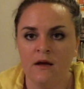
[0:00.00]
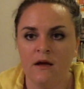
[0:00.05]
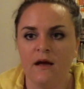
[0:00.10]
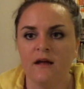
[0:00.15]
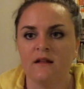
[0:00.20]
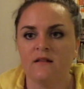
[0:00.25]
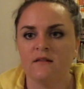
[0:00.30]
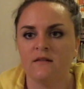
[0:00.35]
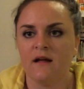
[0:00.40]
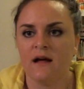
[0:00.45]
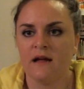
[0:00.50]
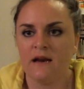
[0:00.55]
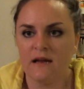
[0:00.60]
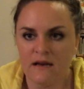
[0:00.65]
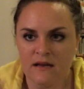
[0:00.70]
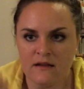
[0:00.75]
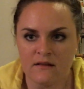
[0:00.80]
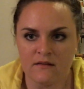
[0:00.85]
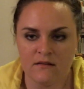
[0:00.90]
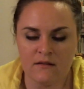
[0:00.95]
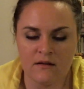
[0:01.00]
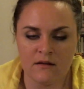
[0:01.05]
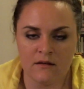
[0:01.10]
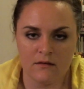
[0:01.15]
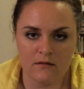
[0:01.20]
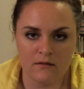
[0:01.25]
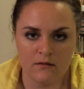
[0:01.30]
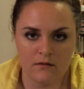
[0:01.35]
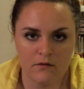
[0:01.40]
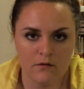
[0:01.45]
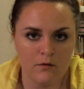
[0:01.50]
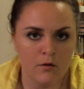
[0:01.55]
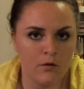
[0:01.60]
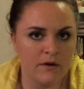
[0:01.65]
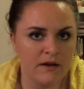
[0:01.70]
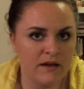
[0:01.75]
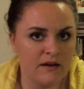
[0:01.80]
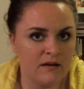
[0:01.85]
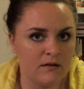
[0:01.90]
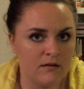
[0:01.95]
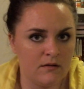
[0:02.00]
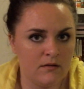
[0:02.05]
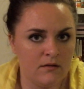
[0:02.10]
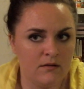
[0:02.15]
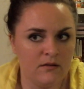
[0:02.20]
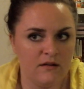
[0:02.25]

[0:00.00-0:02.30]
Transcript: it's not an instant soak in.